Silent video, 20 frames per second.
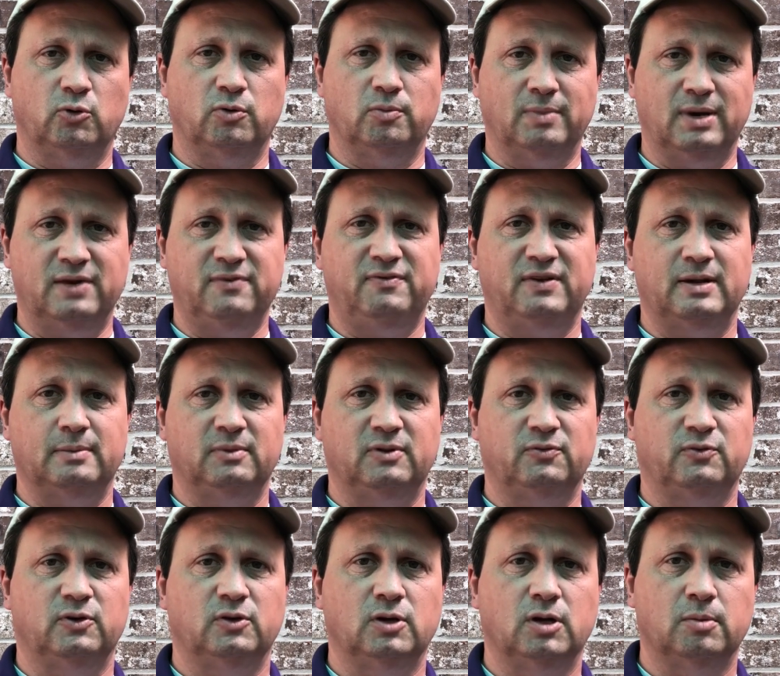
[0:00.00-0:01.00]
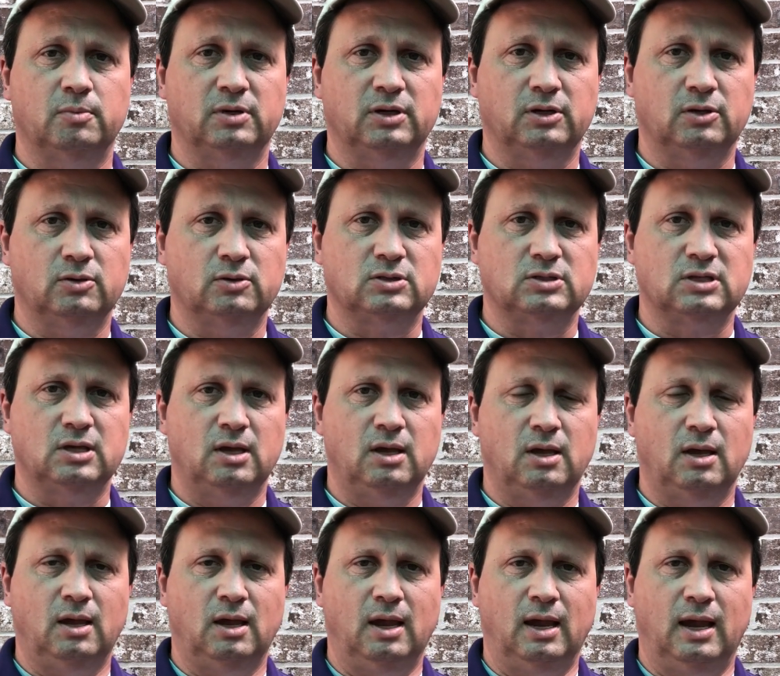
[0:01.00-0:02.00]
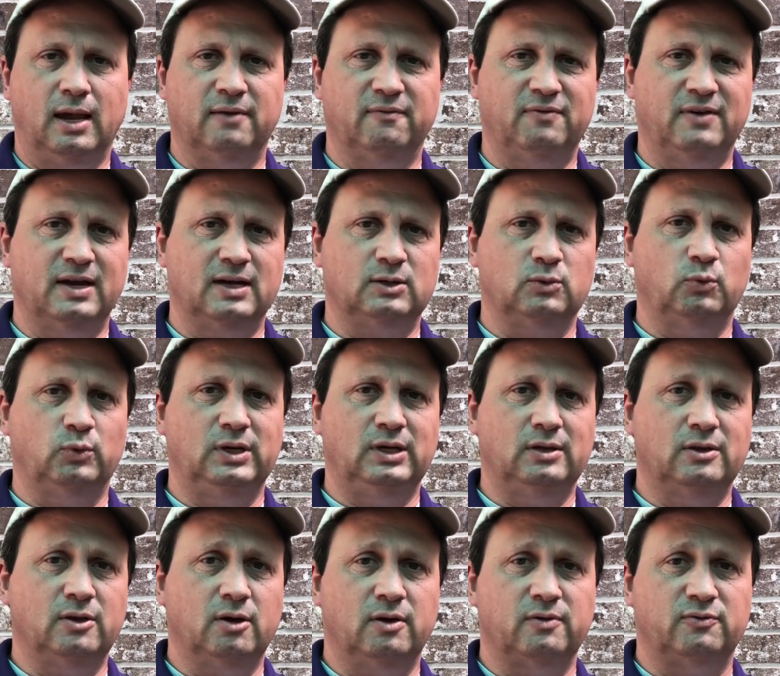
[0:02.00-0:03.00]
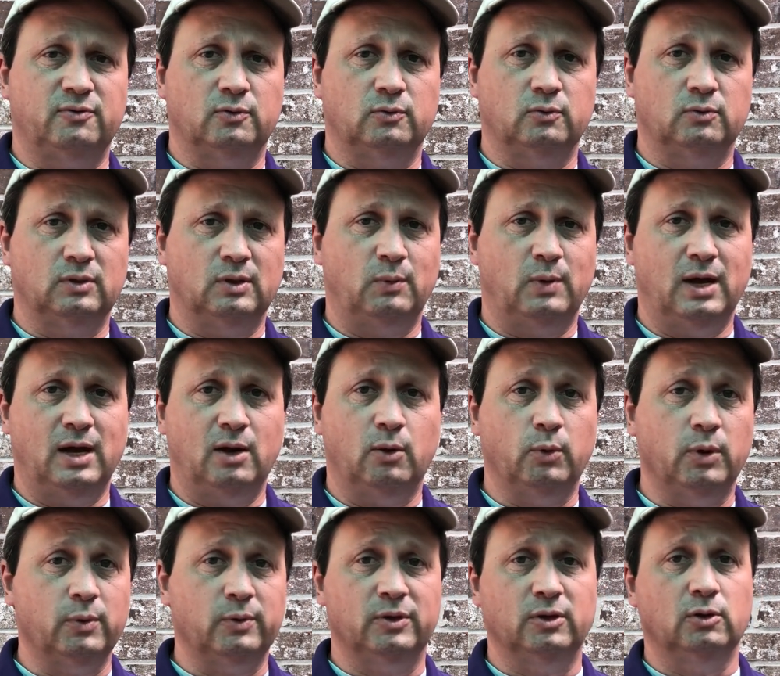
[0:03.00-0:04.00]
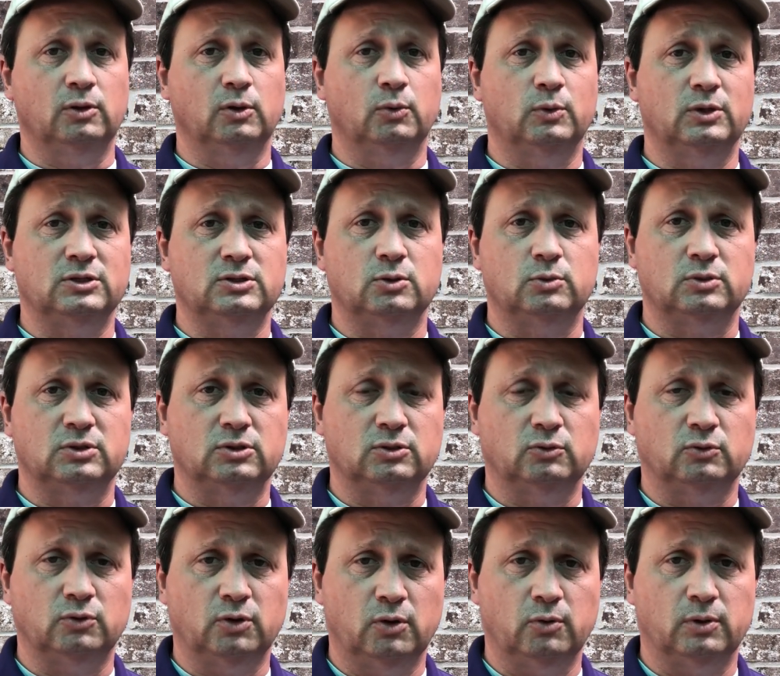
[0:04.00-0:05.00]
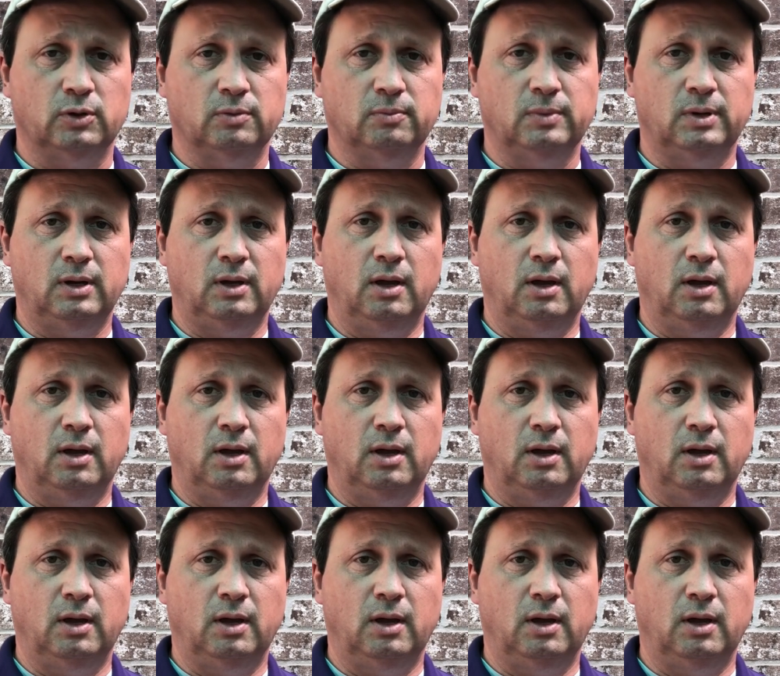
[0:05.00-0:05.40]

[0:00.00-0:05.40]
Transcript: in my family for a number of years. In fact, we thought for a while we were the only ones who were still growing them.